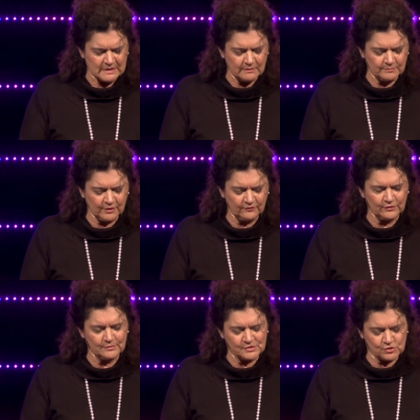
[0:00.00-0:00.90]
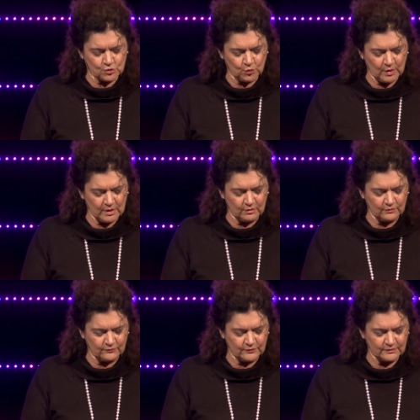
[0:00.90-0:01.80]
Proverbs
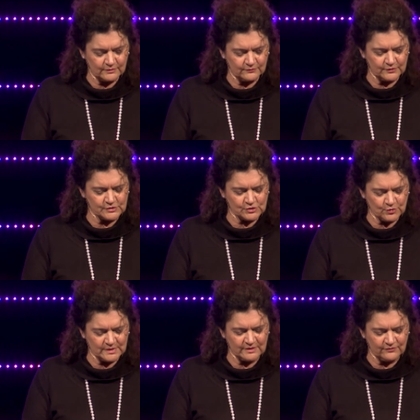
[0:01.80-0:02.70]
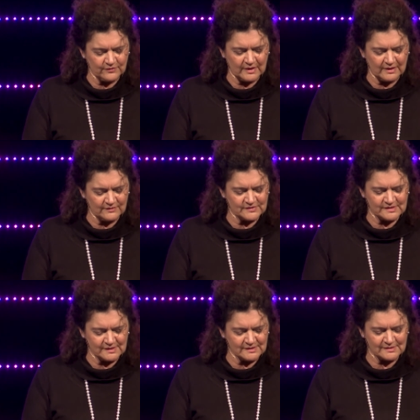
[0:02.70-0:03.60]
12. Verse 25
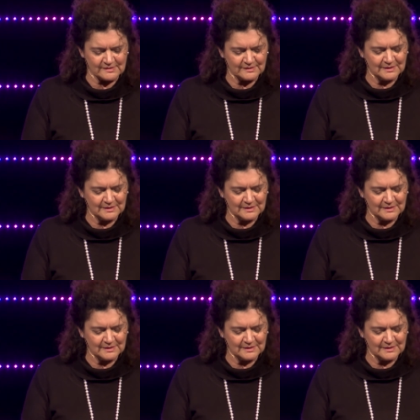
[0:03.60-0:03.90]
says,